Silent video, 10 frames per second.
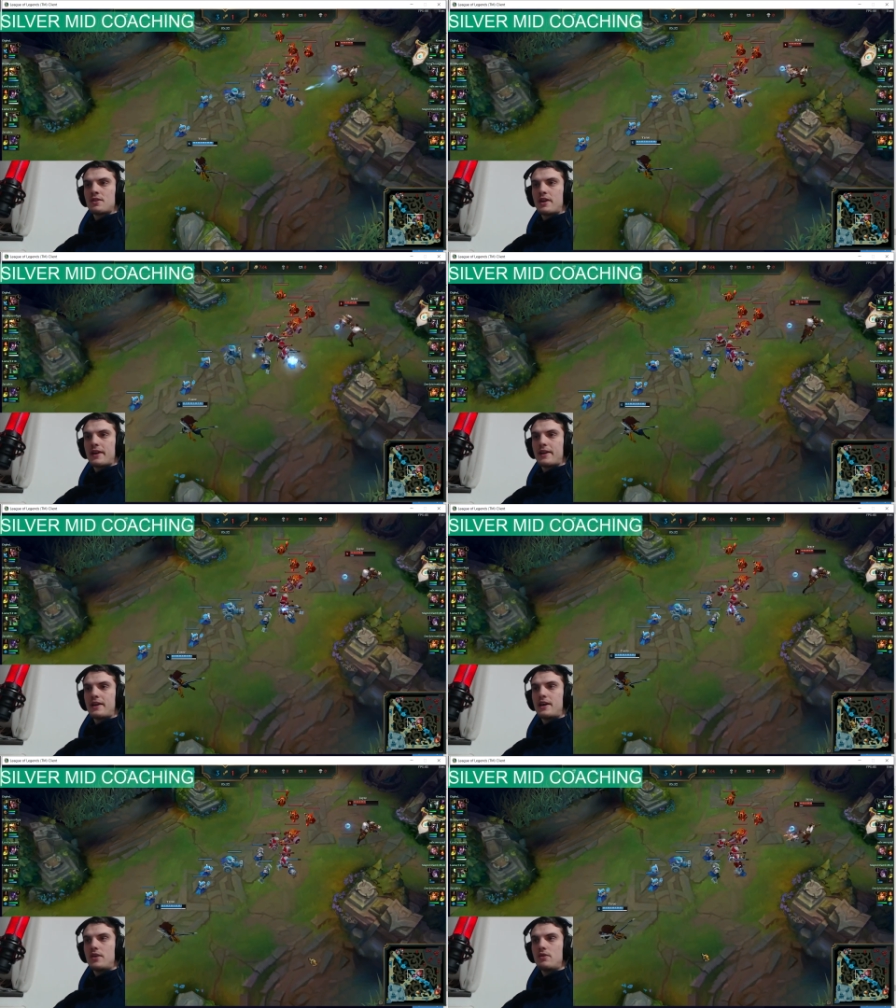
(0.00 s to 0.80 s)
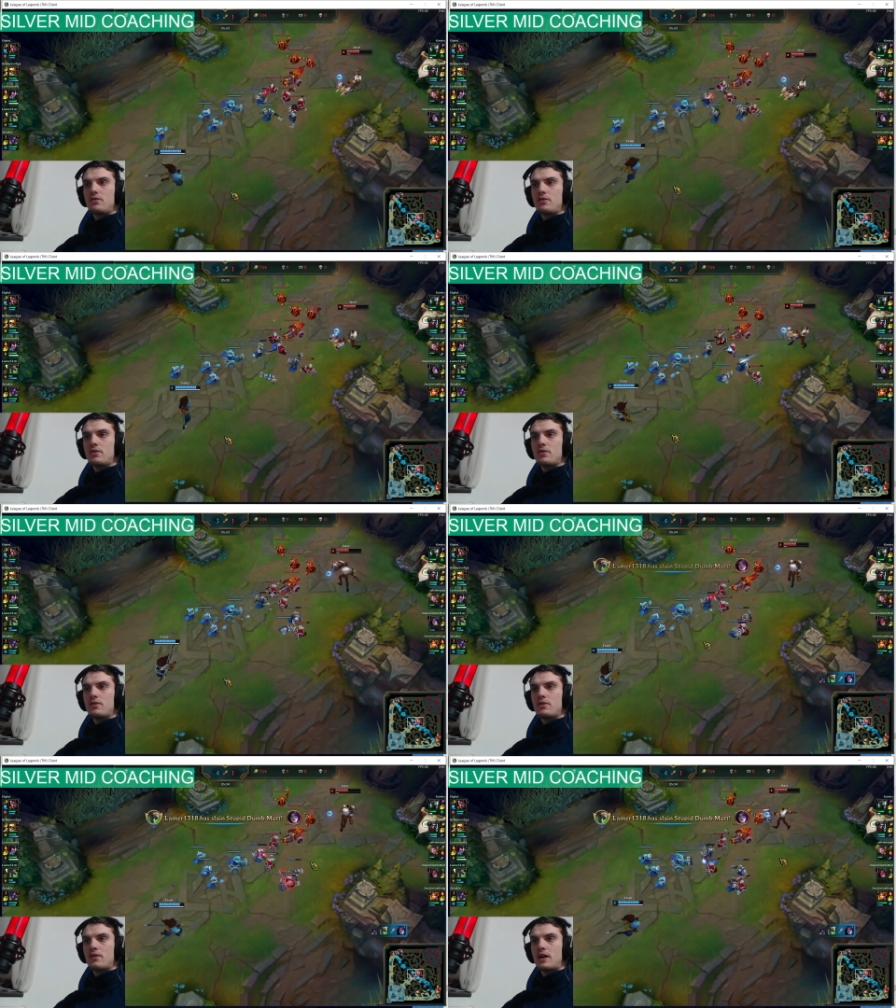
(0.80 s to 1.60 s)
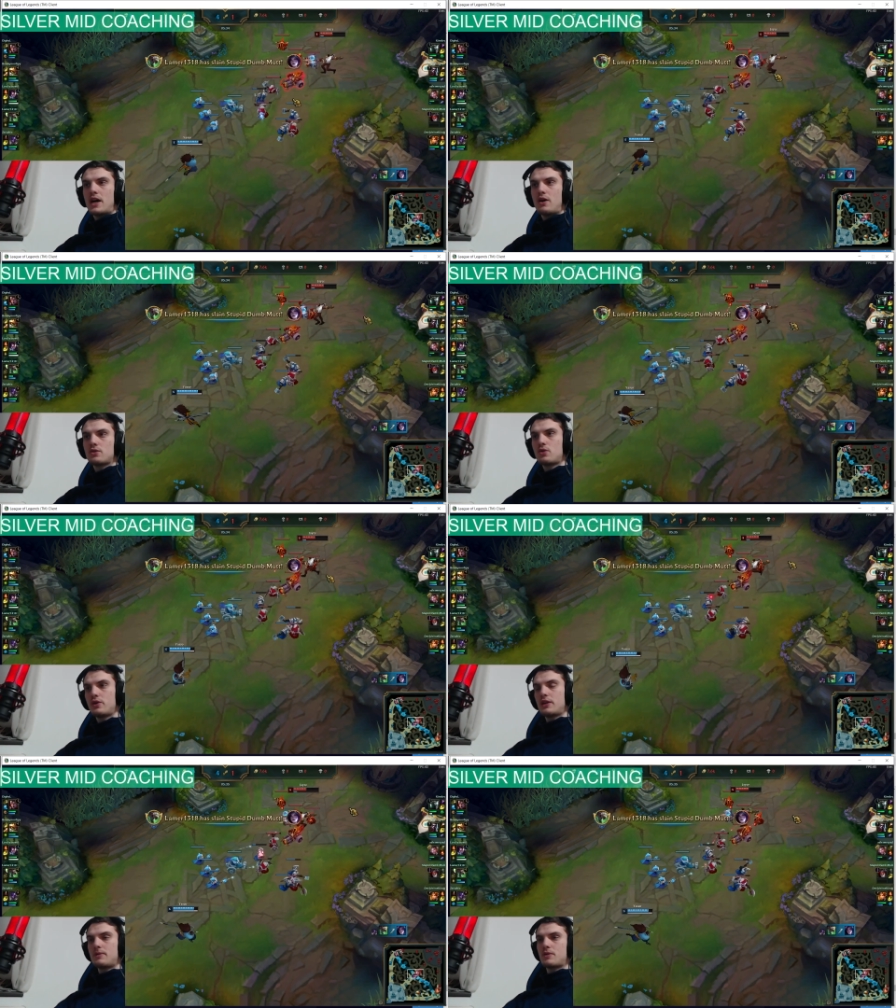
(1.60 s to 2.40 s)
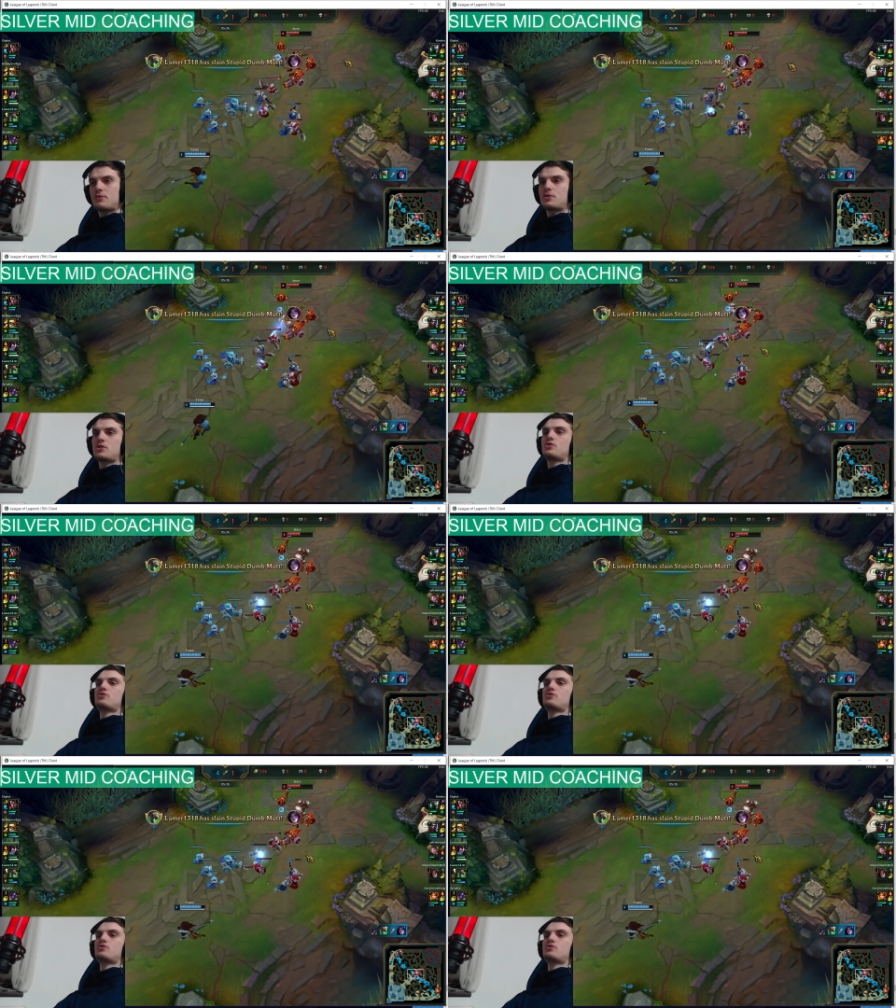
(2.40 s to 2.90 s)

Like now, I would go in and go for a short